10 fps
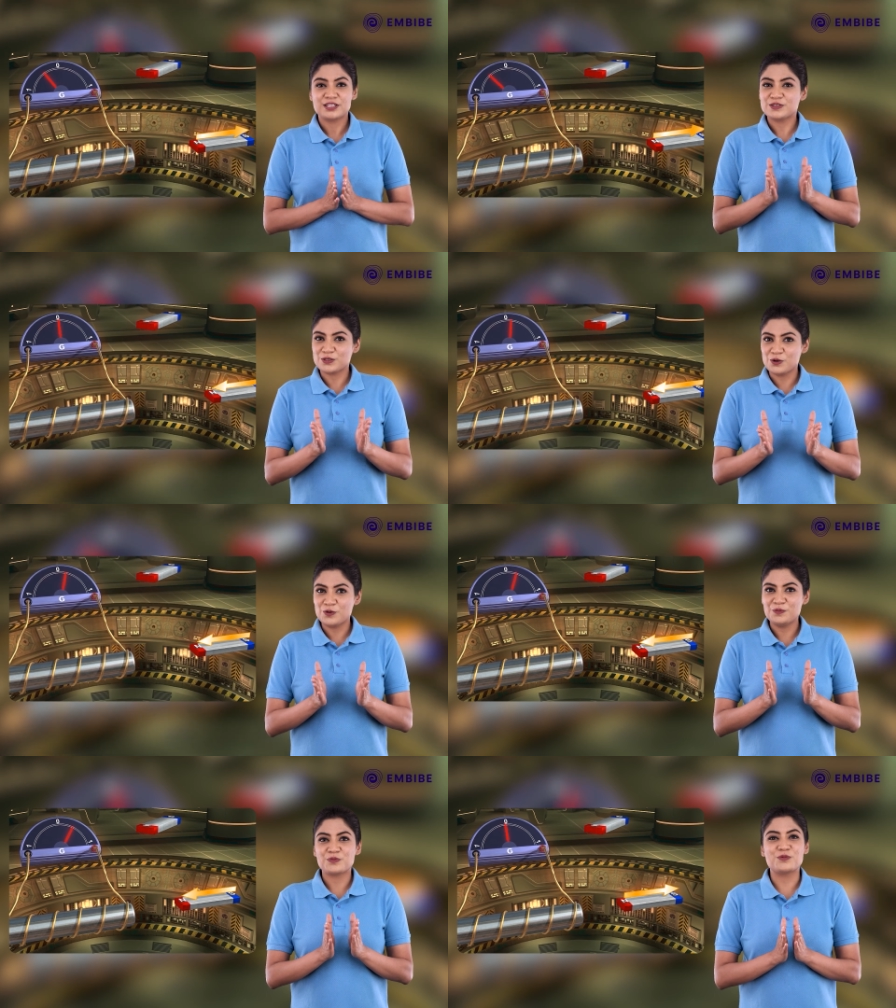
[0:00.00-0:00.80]

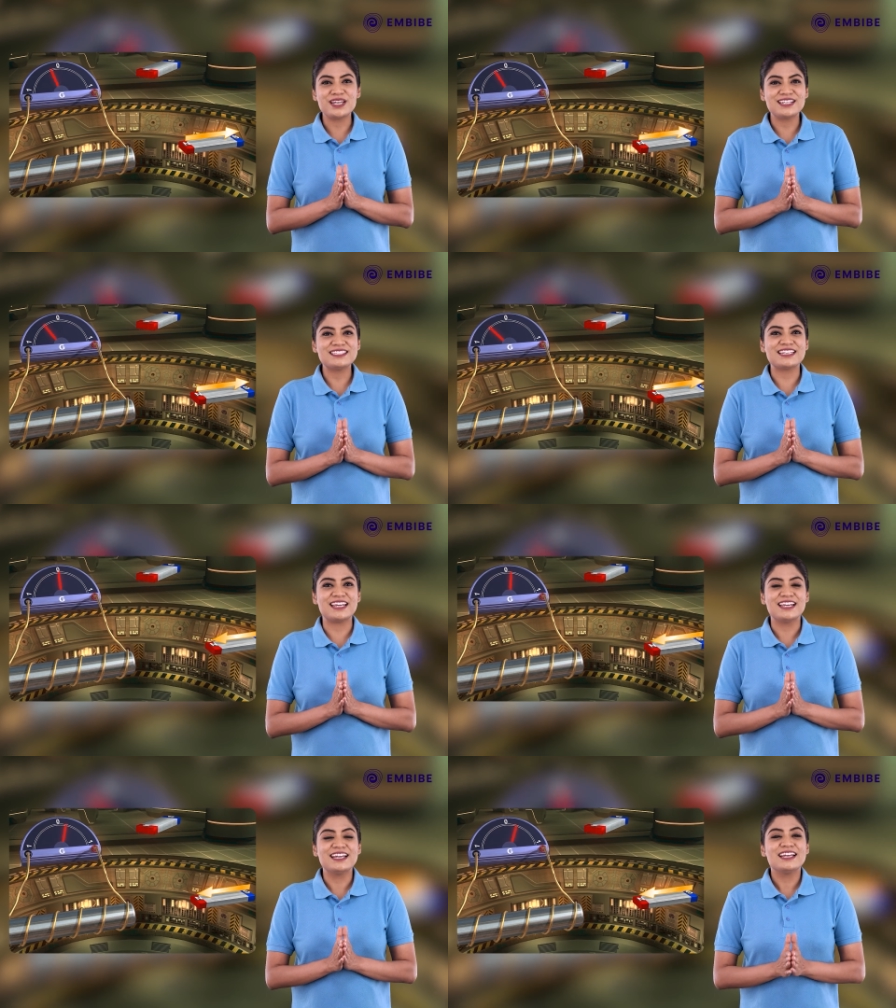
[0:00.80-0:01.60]
So, we can
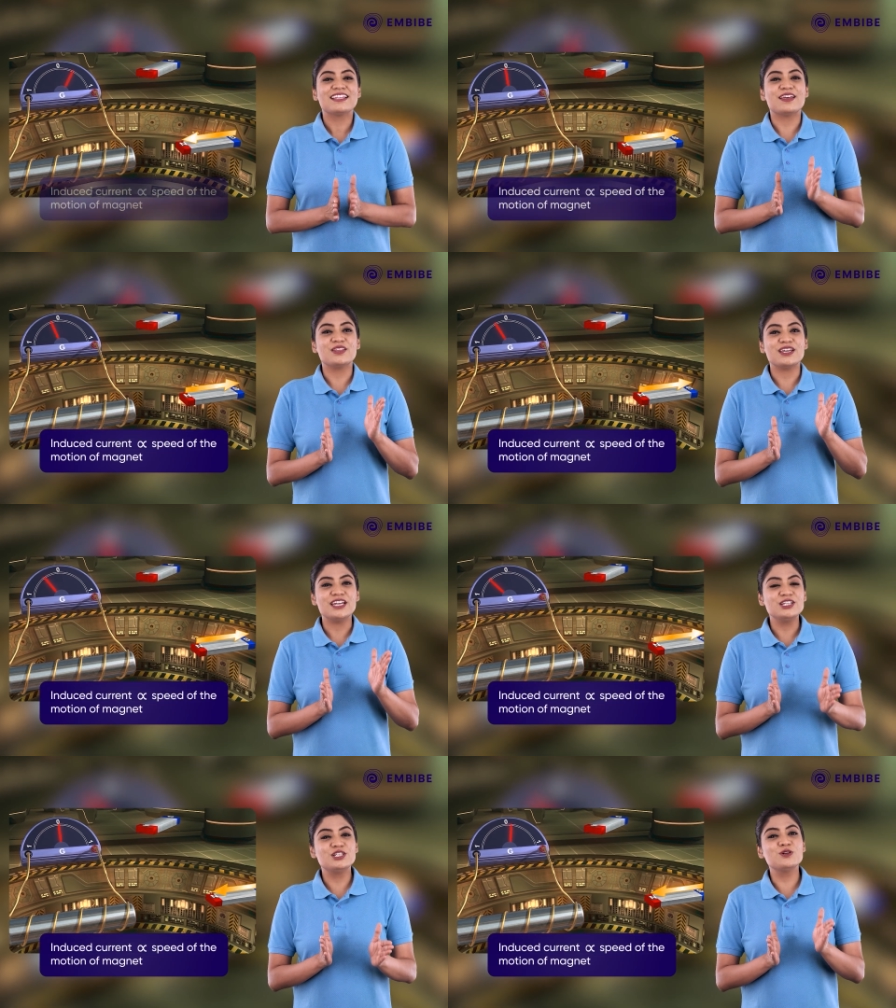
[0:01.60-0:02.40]
say that the
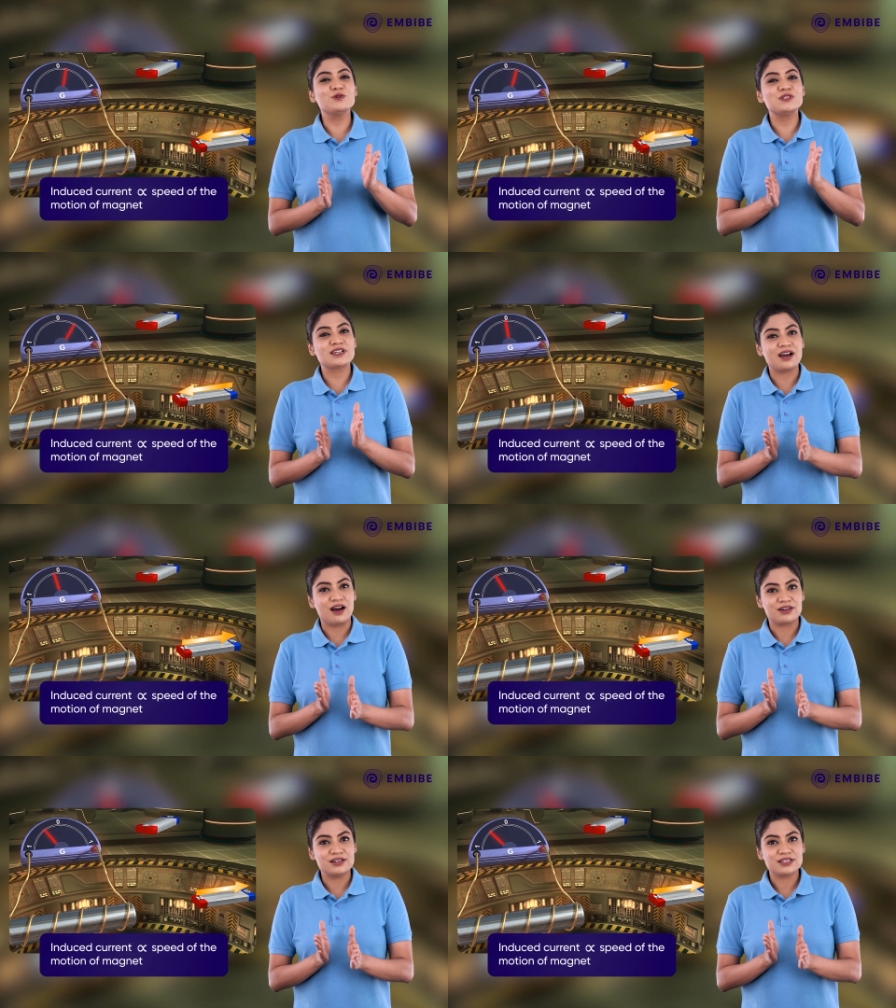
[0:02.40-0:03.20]
induced
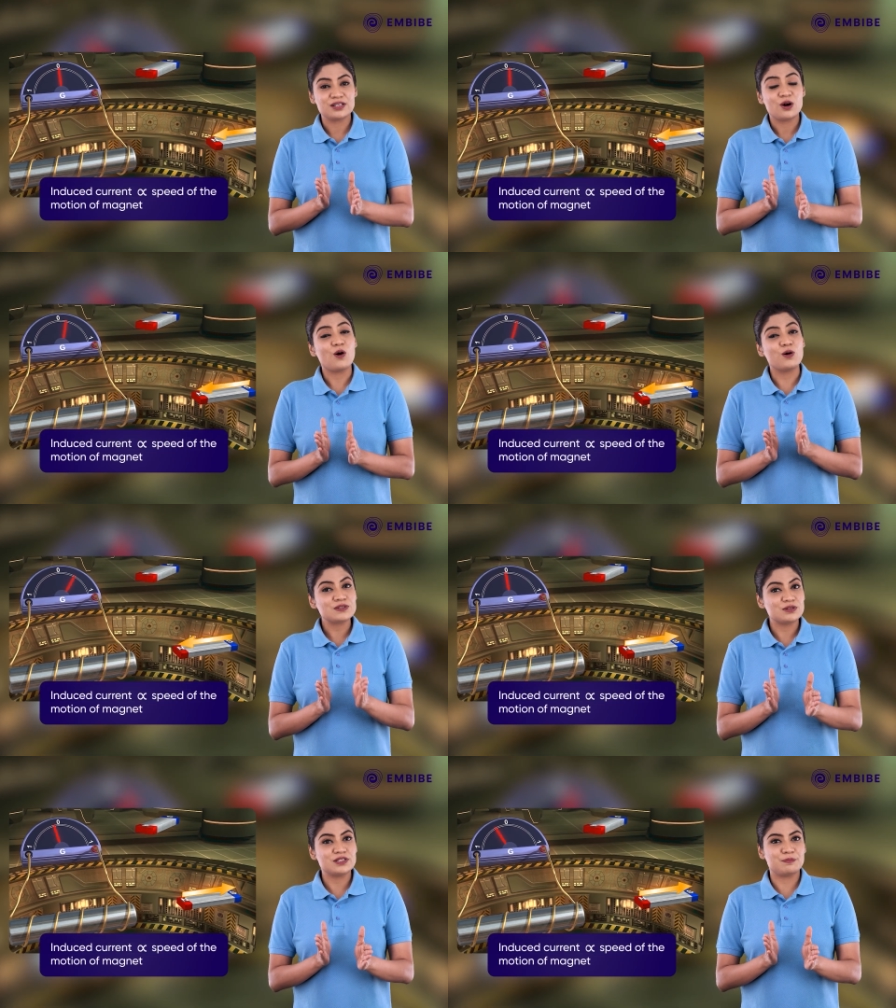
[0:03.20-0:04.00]
current
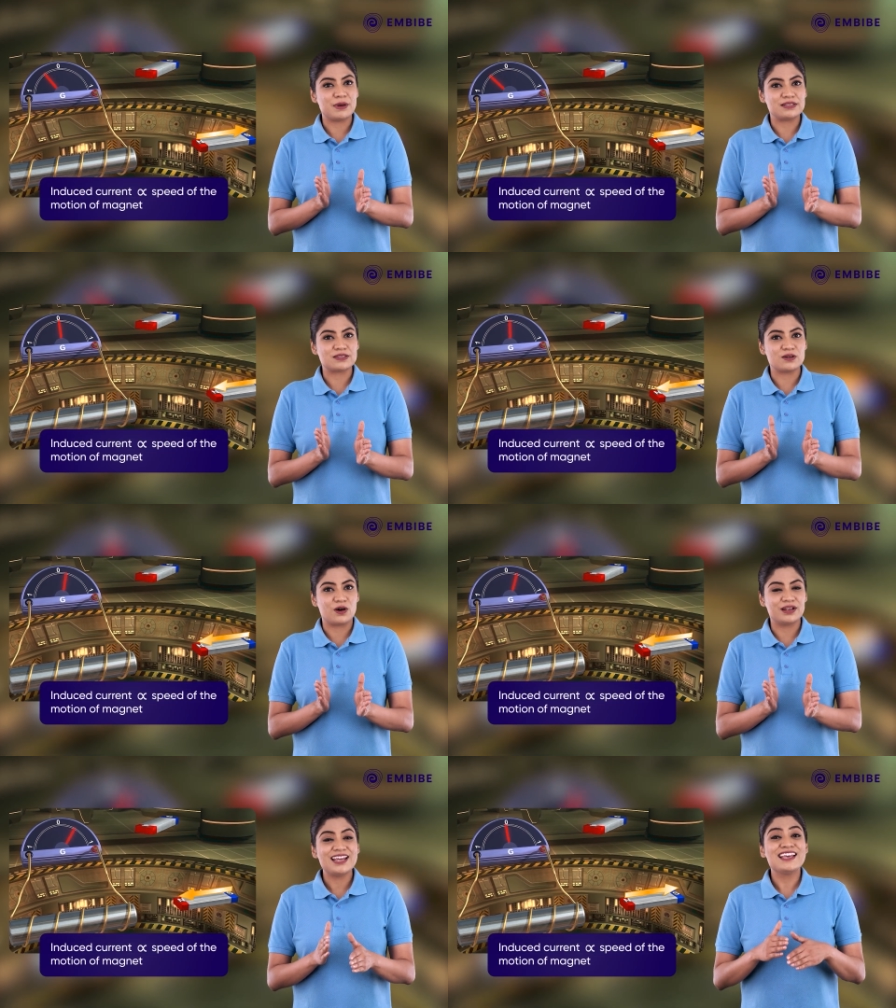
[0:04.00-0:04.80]
also depends
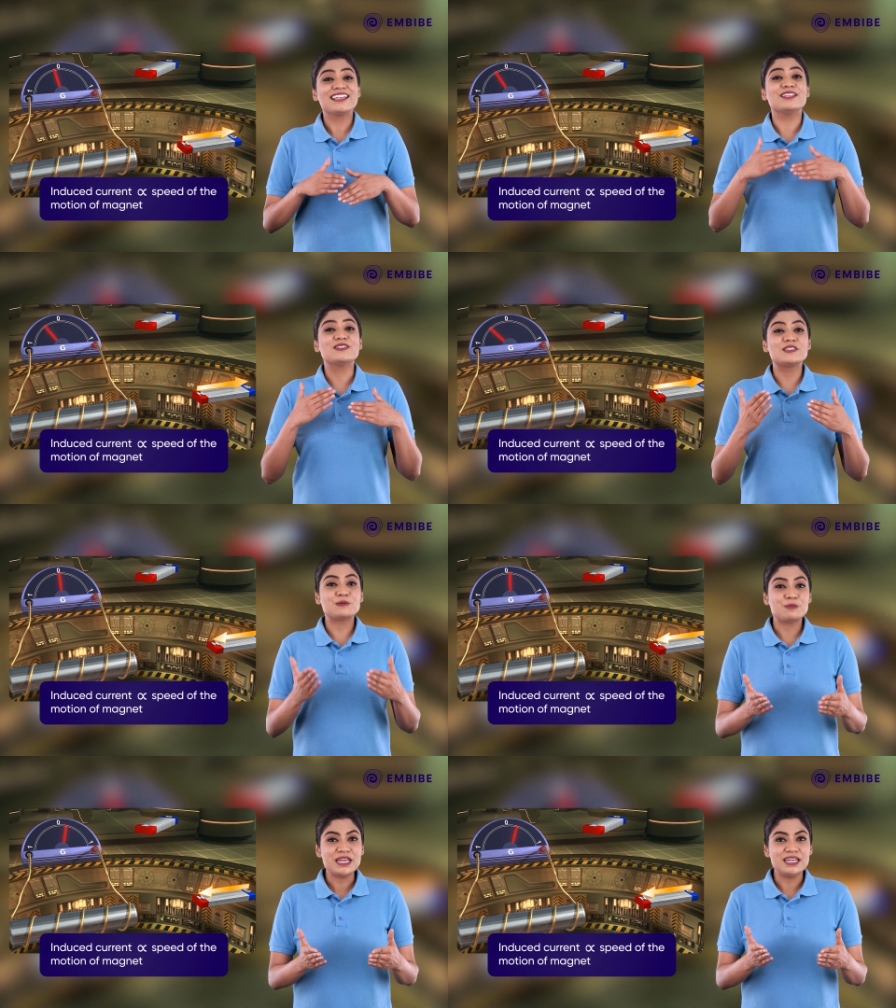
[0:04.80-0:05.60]
on the
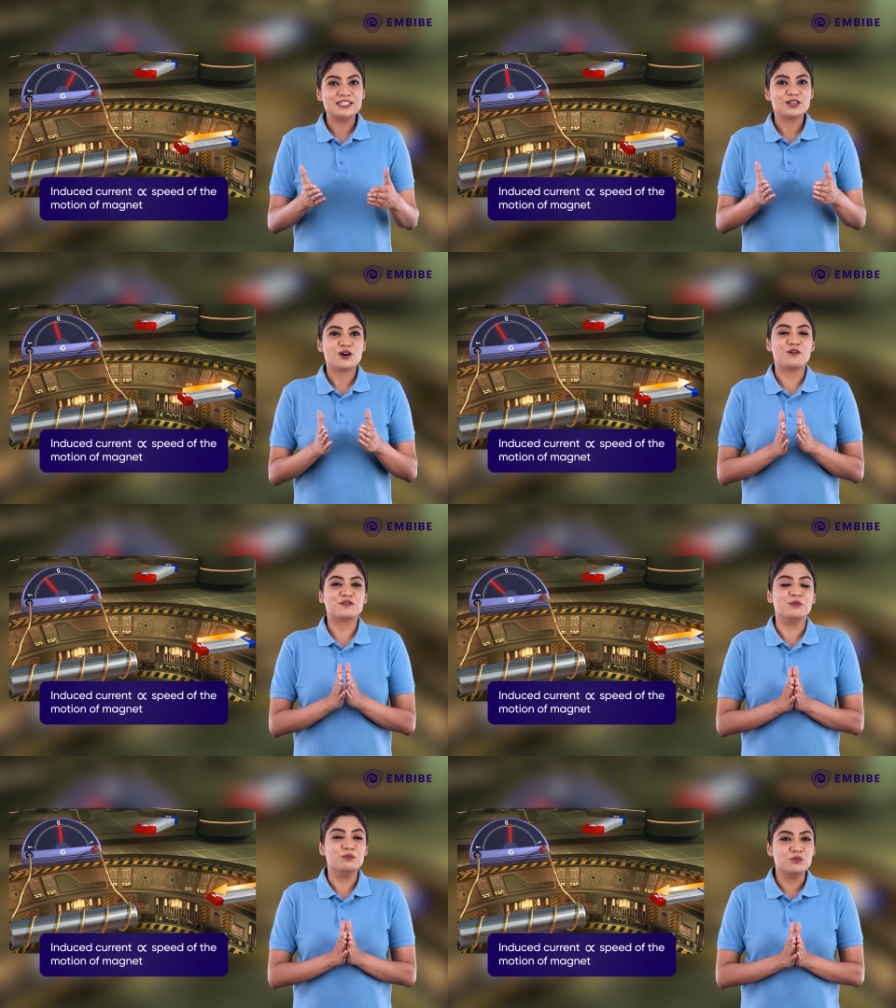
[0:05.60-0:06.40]
speed of
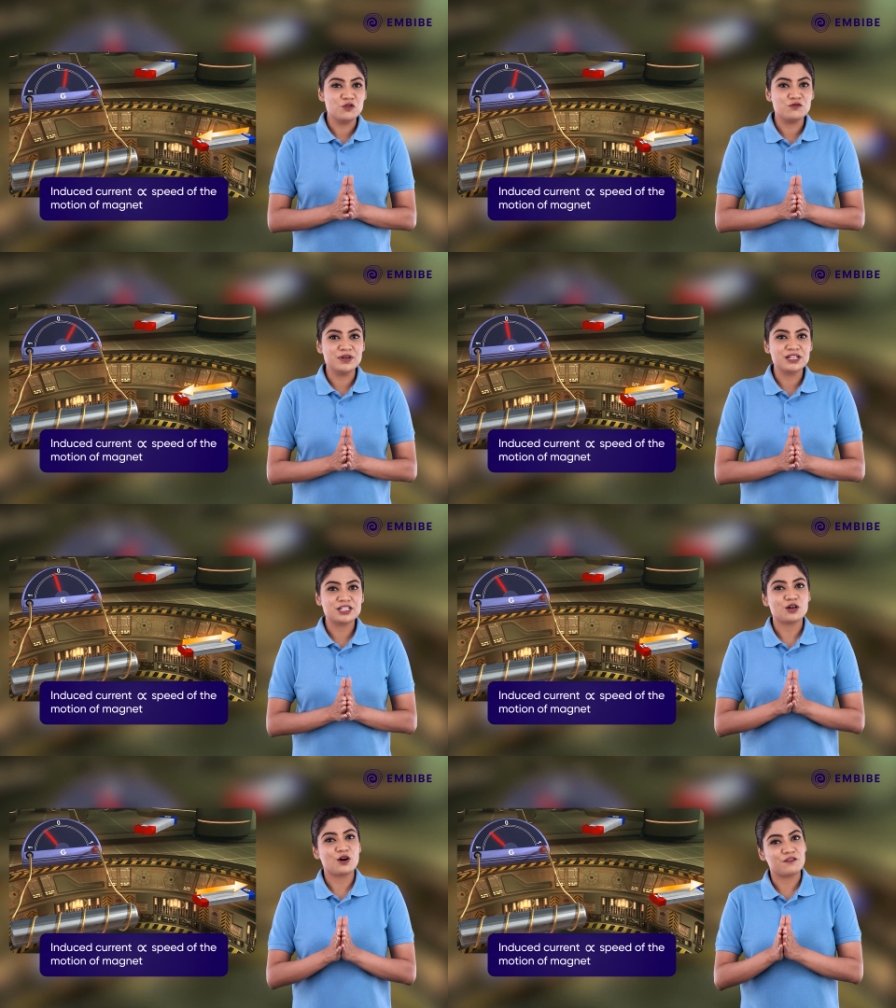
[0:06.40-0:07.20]
the
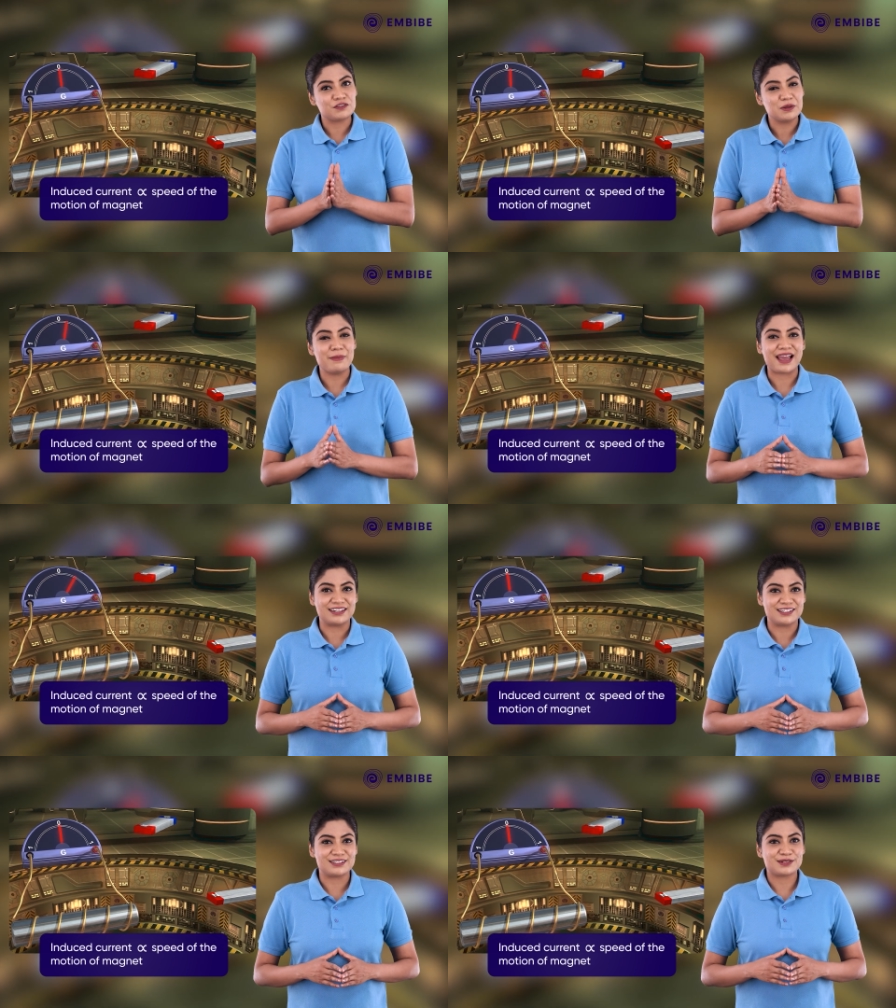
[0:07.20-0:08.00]
movement of the
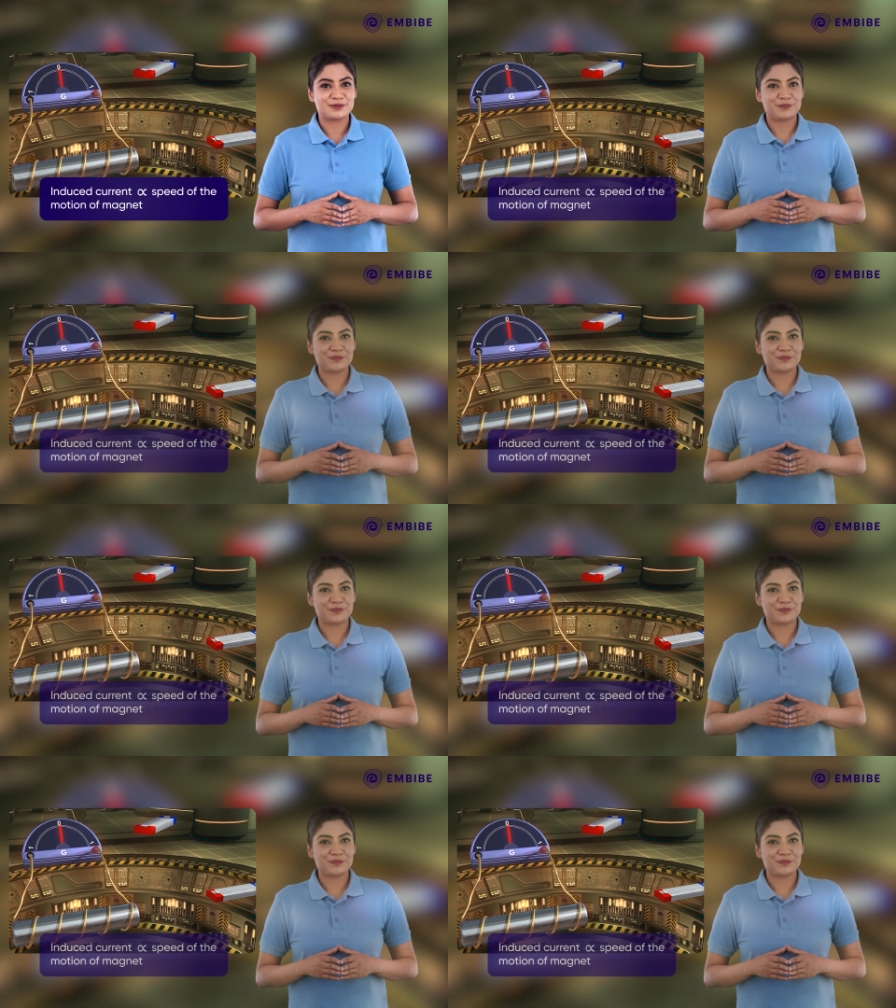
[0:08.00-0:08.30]
magnet.